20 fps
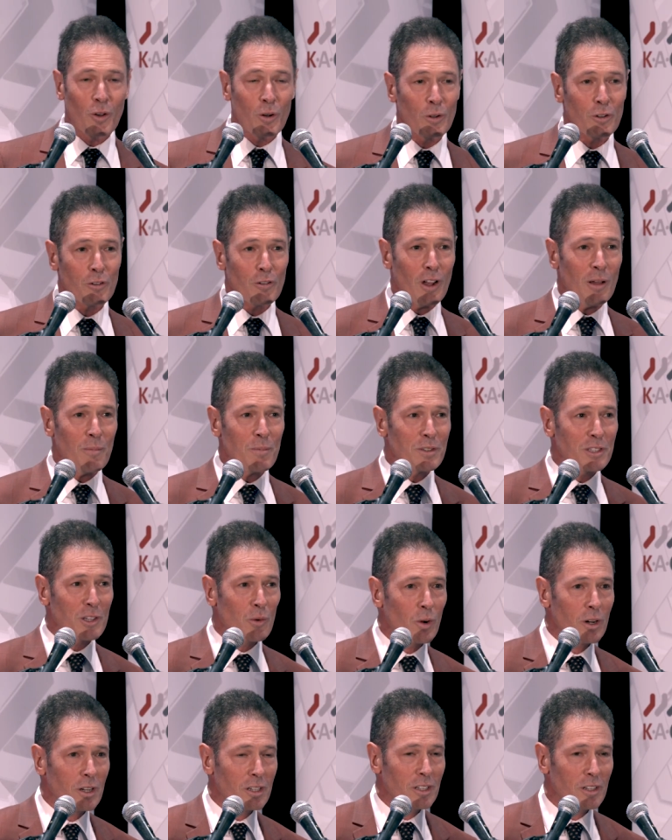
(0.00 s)
Donald Trump. So
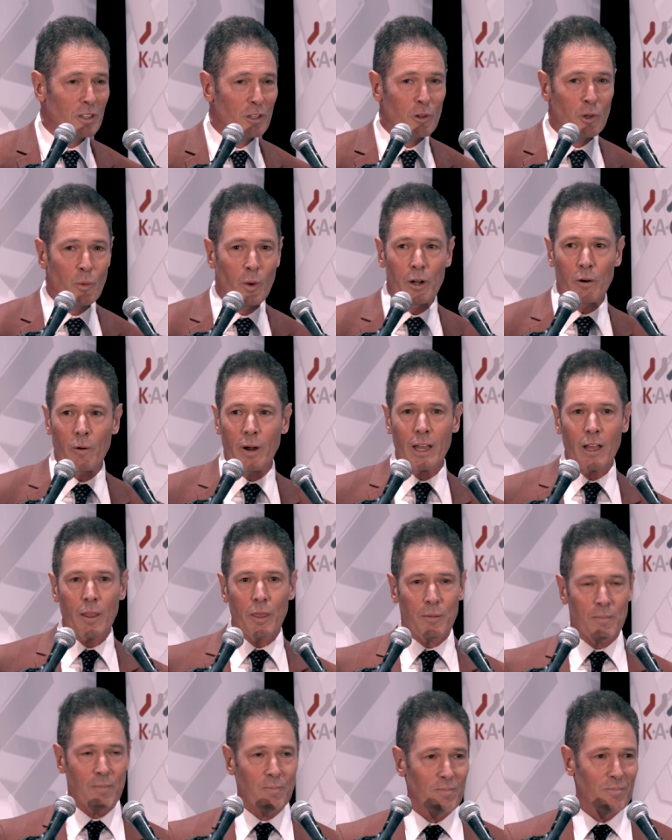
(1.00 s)
what did he do? He went
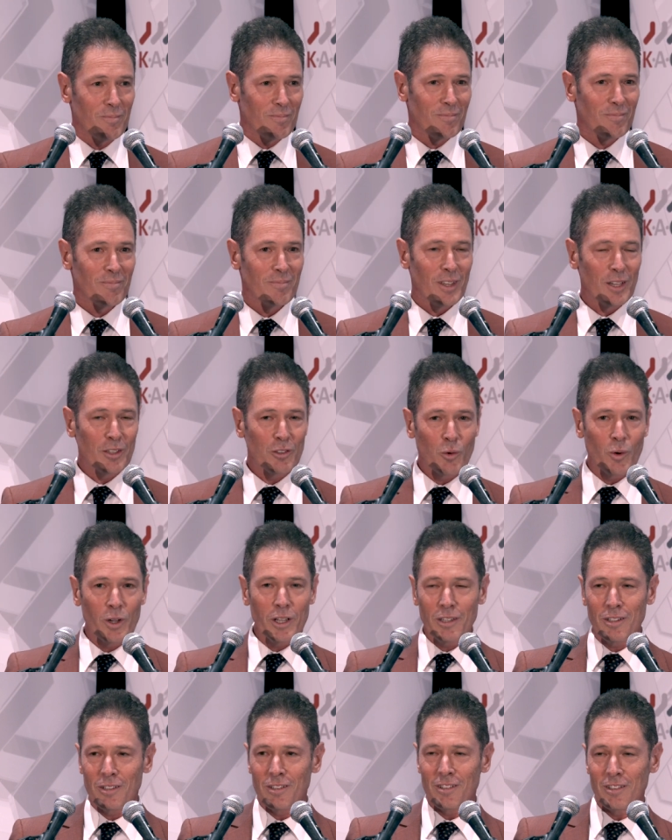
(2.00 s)
around them. He
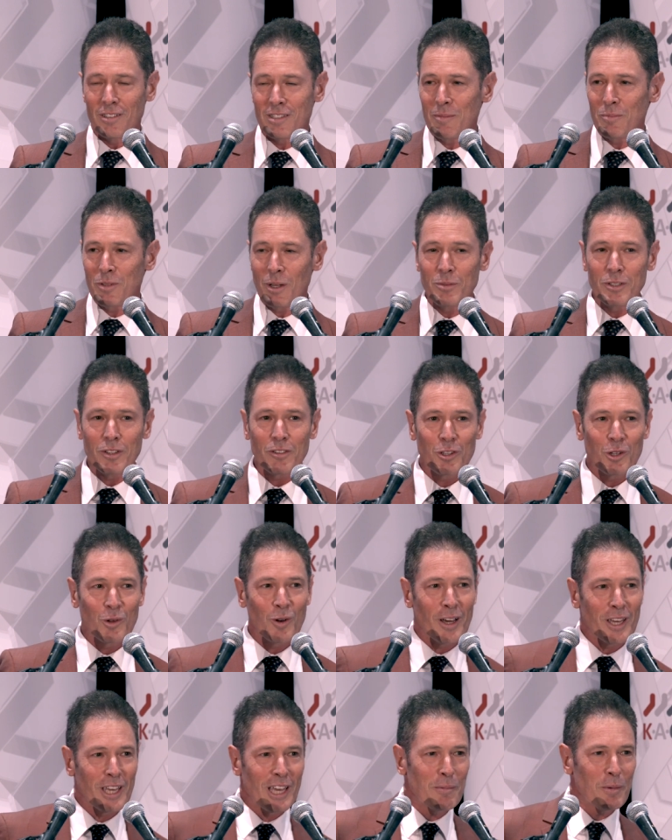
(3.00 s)
tweeted, sometimes at
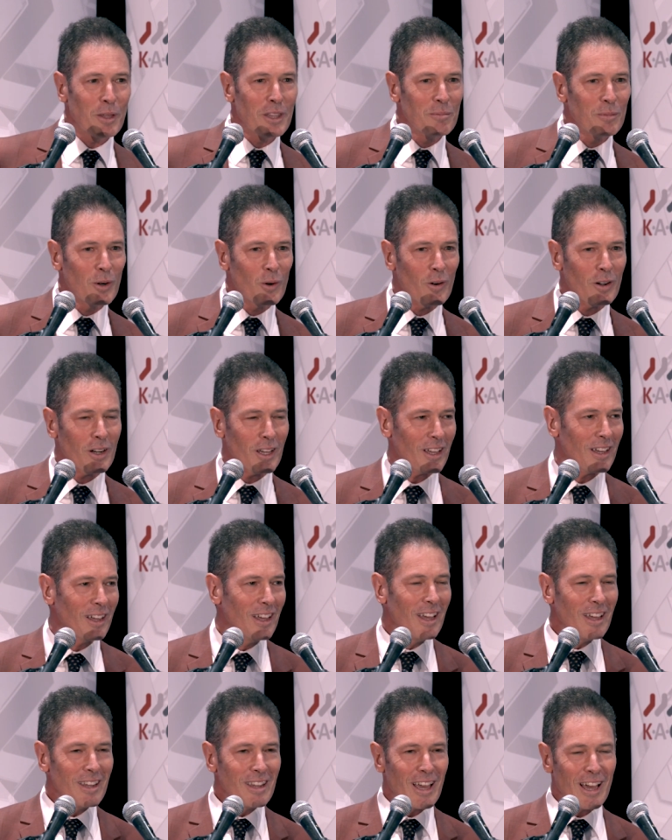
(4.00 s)
2 a.m. in the morning.
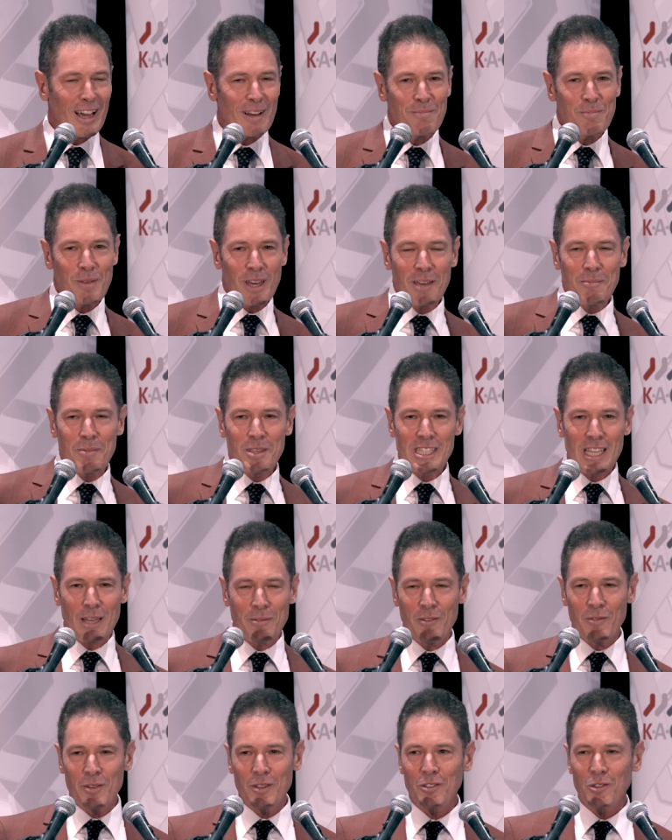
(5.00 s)
Now, maybe
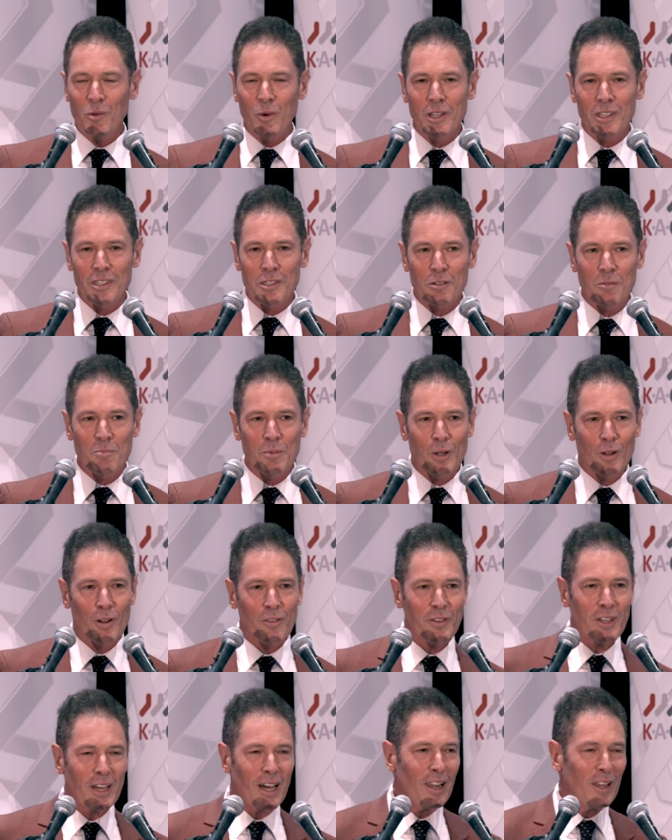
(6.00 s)
some of his tweets are a bit
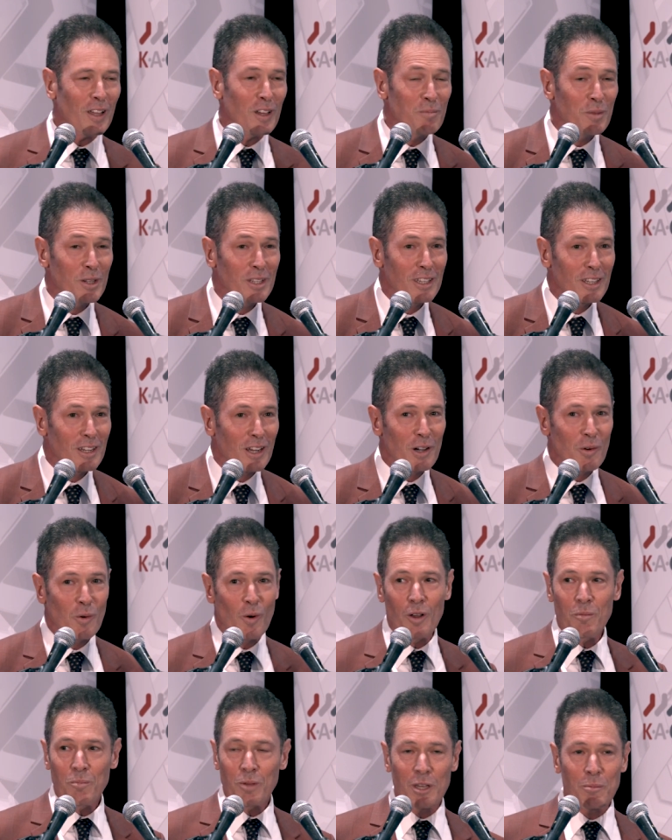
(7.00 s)
off colour, but you know
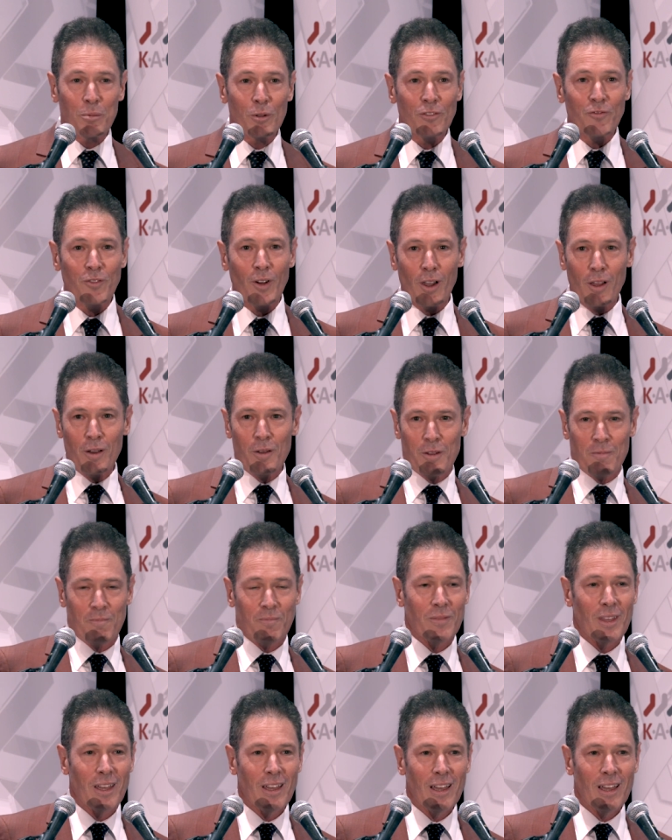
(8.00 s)
what? People follow them.